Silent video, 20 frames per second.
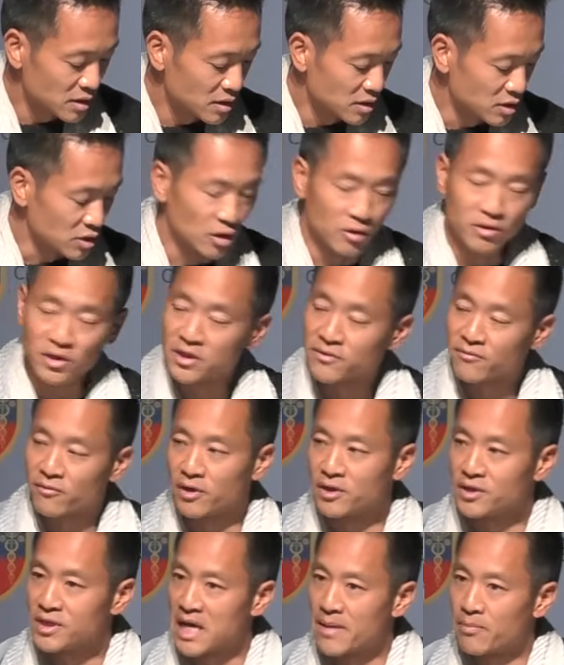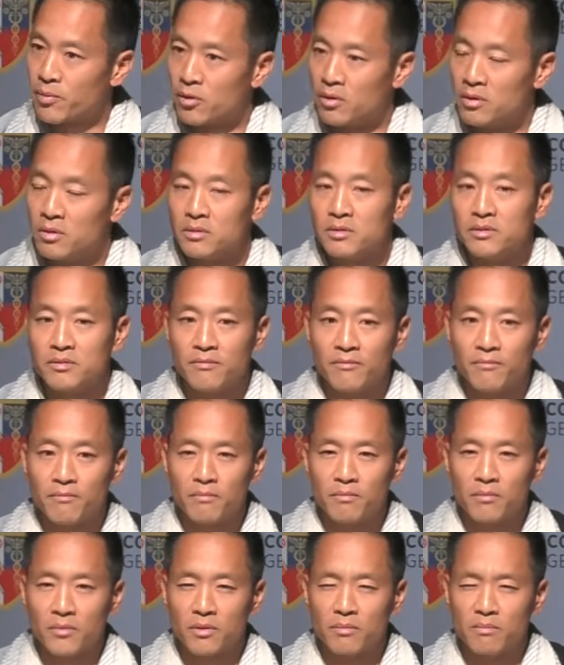You know, just for example,
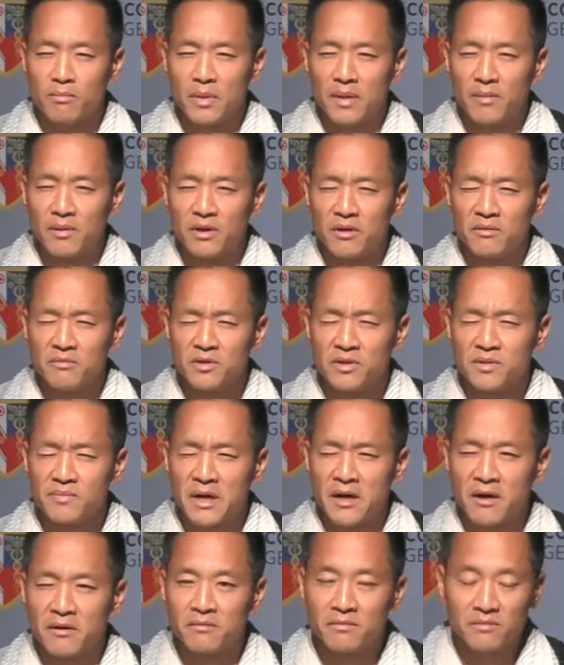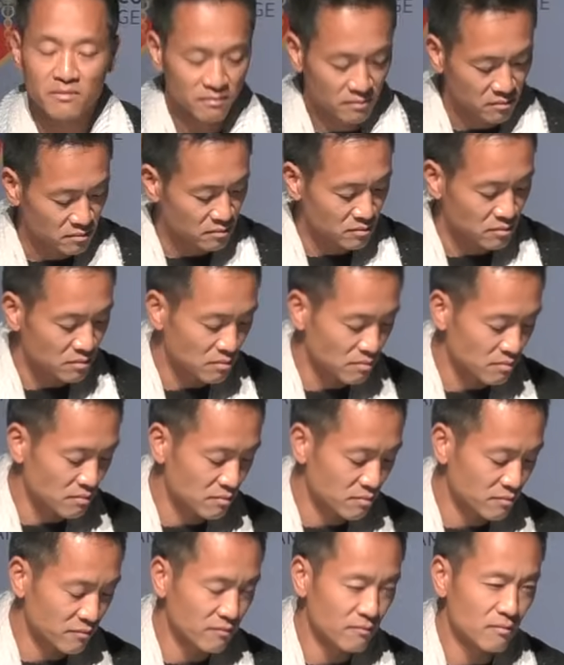maybe it was about
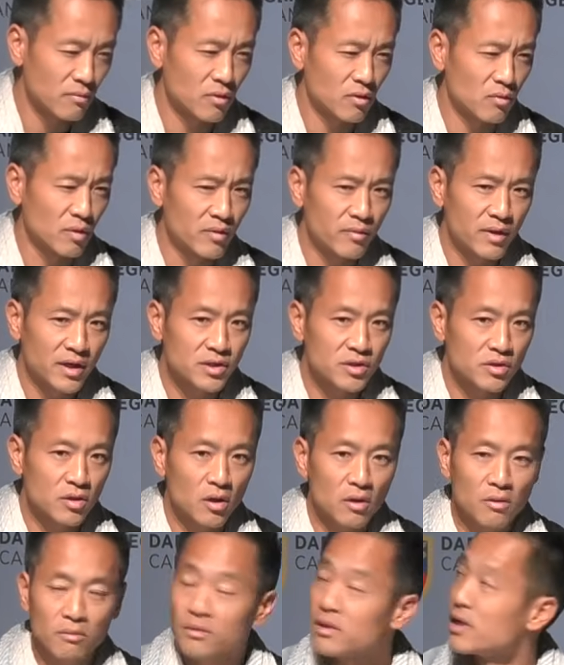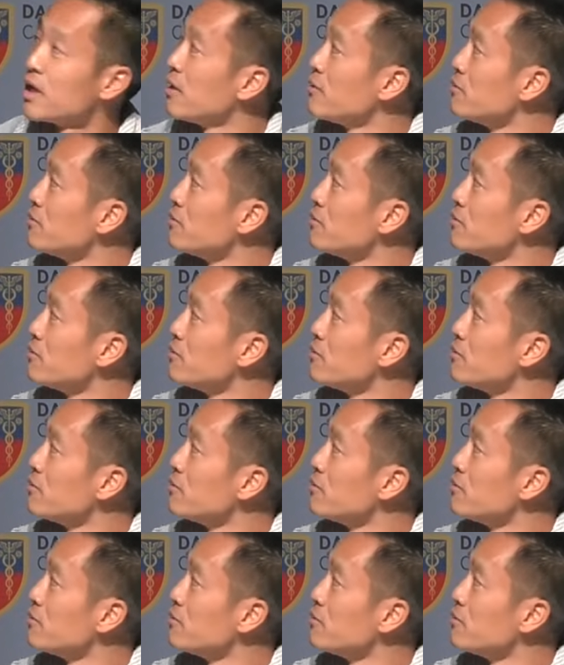three weeks ago that I